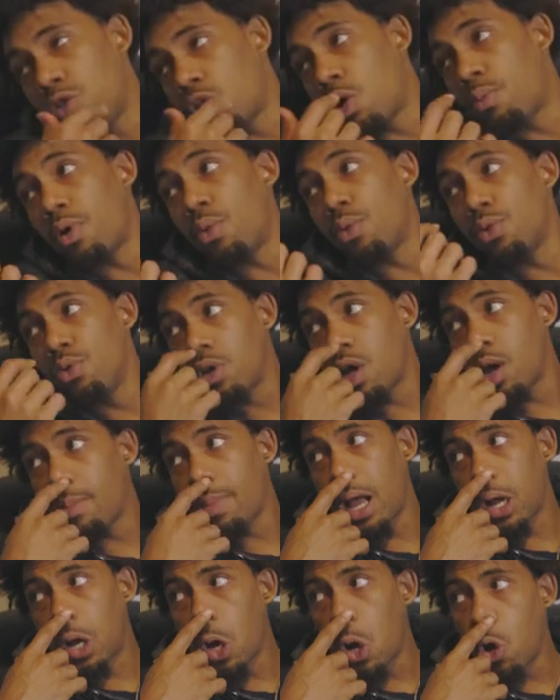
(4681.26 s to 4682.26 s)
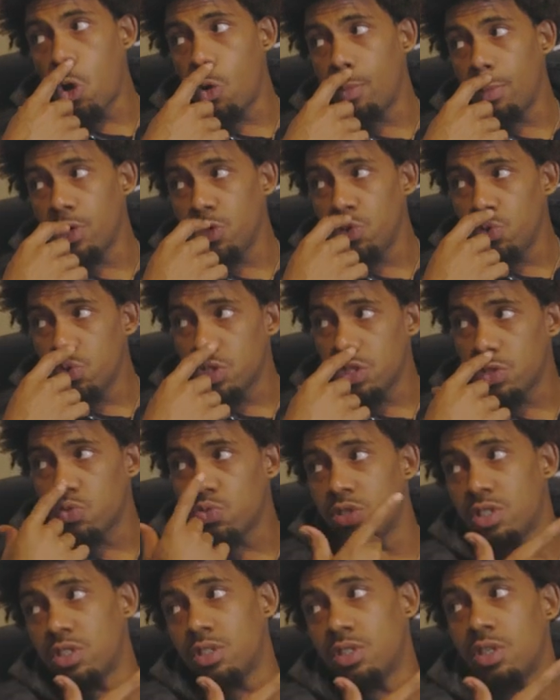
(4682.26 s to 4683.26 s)
you know, bro, when you come back home and you just
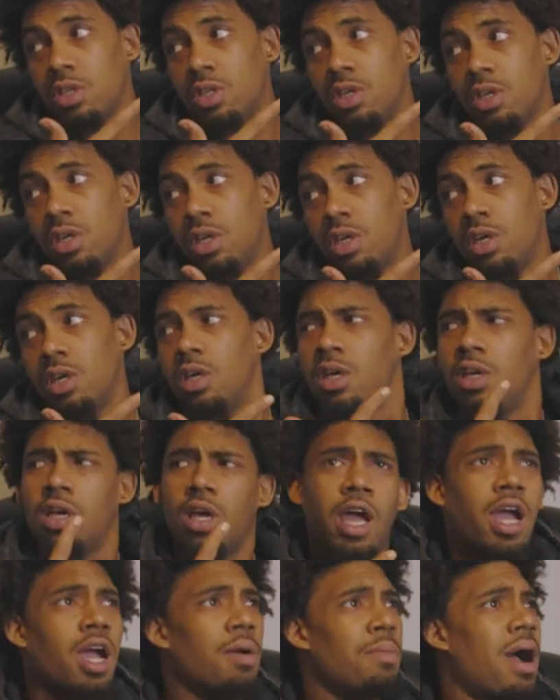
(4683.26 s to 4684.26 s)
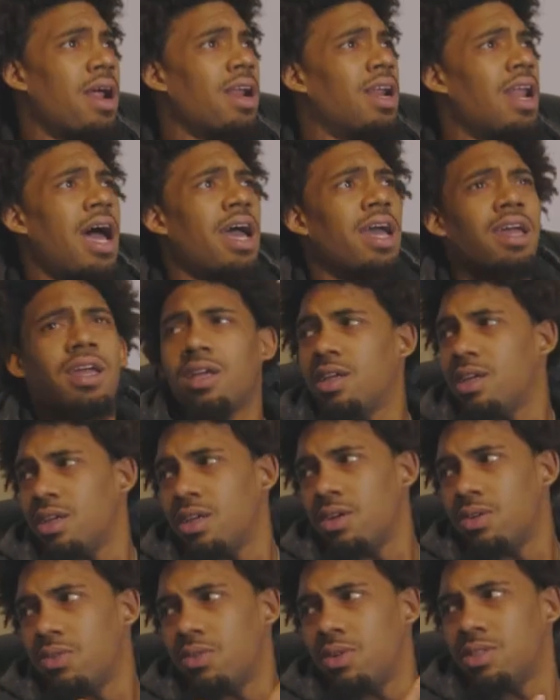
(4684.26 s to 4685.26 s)
was everybody like
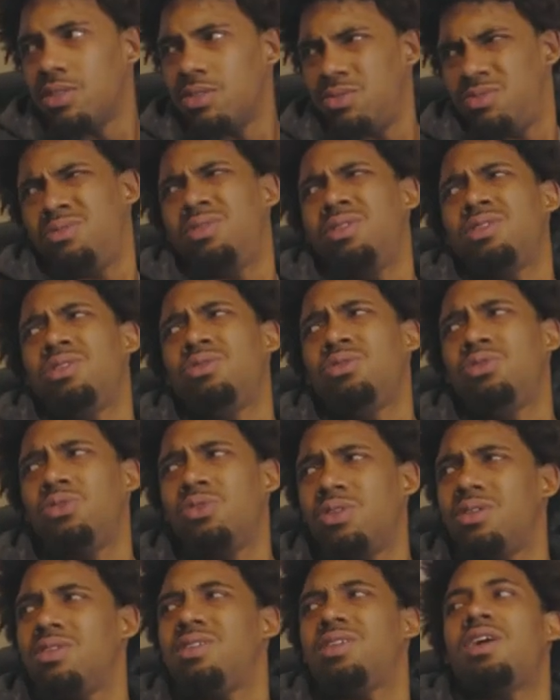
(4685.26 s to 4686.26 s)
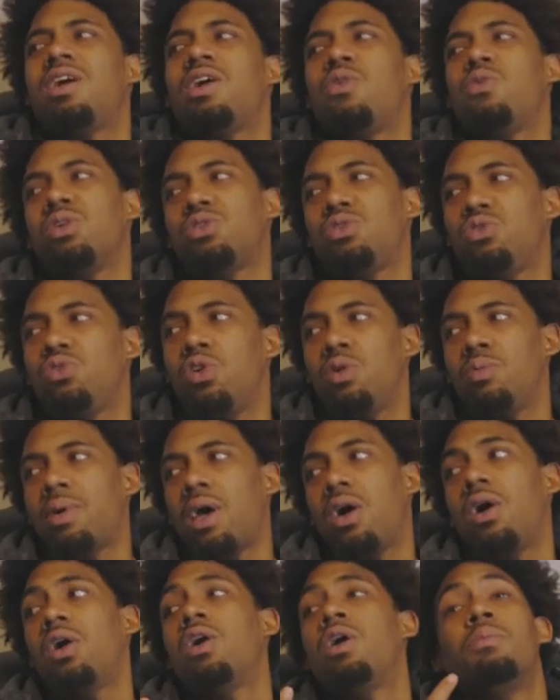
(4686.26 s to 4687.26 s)
yeah, what, what's, what's going you, on? Yeah, what Looking you doing at
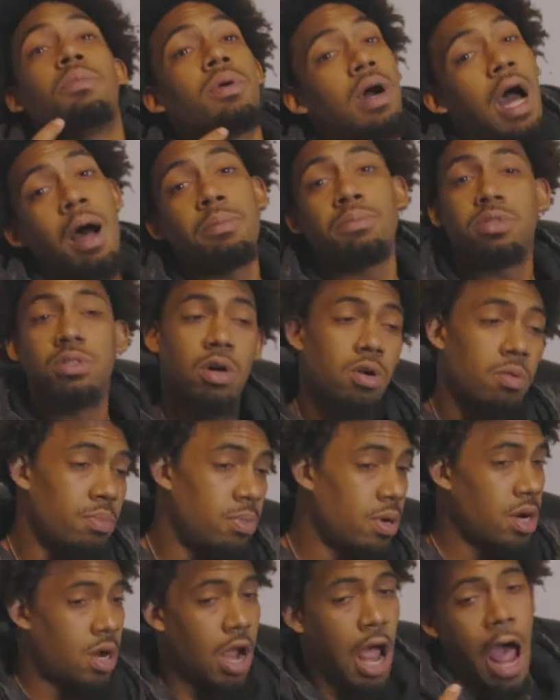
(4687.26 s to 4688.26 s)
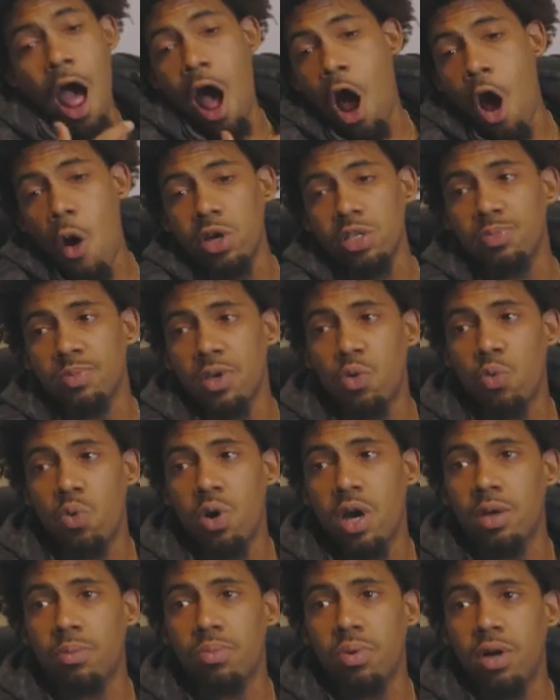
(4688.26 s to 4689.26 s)
home? But I'm so, but I always been
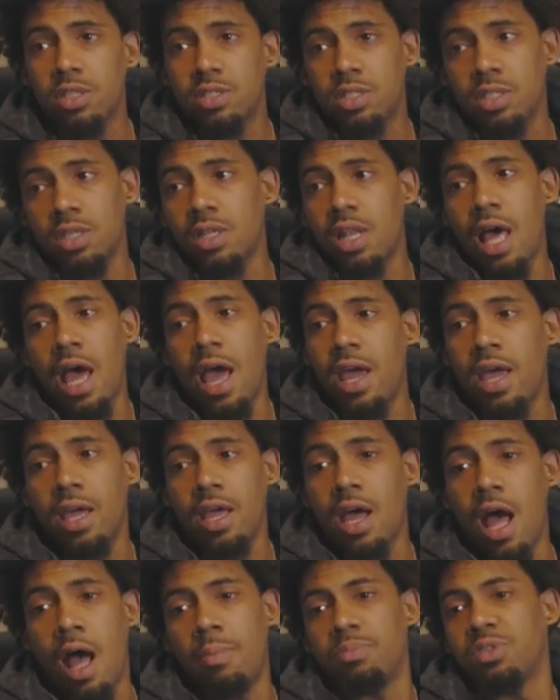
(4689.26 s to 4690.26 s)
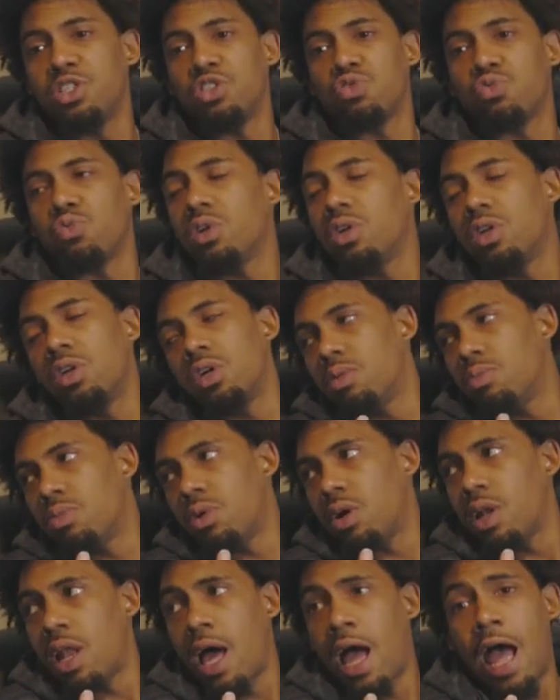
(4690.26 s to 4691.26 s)
one, bro. To like, I'm just real,
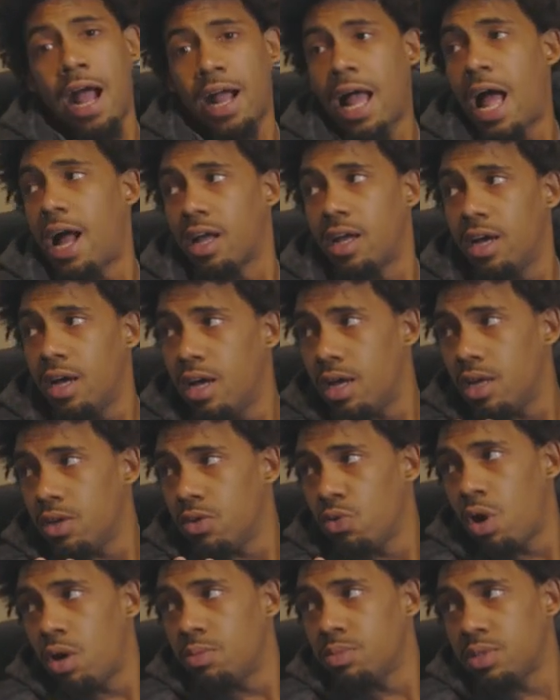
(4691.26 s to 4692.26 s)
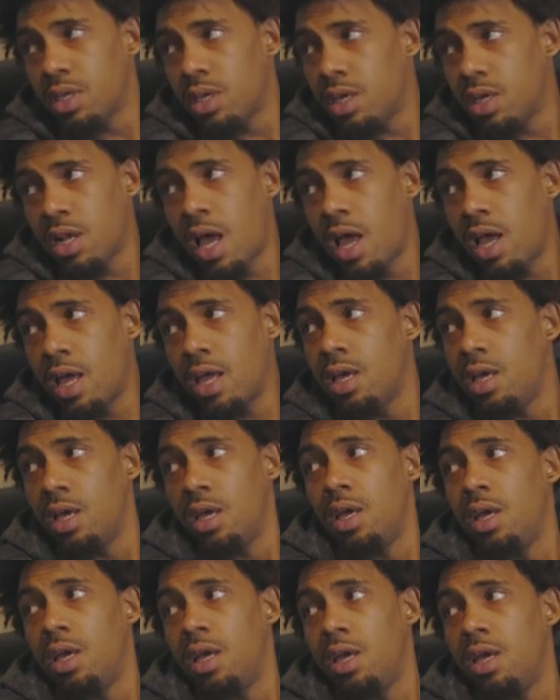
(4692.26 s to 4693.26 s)
bro. Like, I got cut. You know what I'm saying? Like,
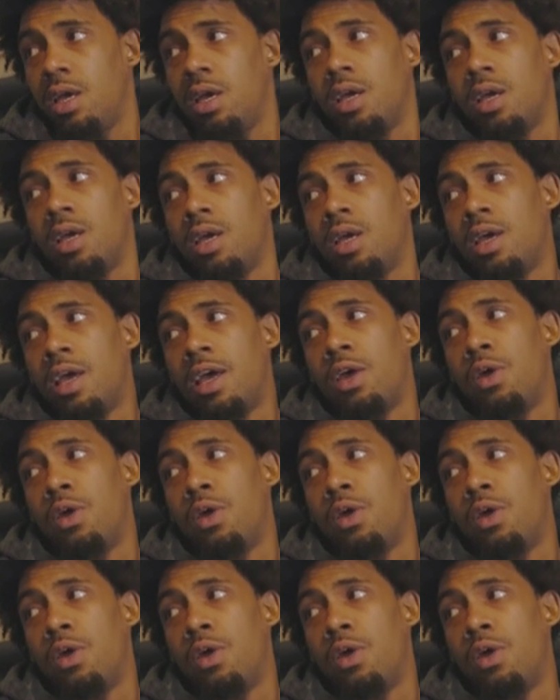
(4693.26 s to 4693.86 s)
it is what it is.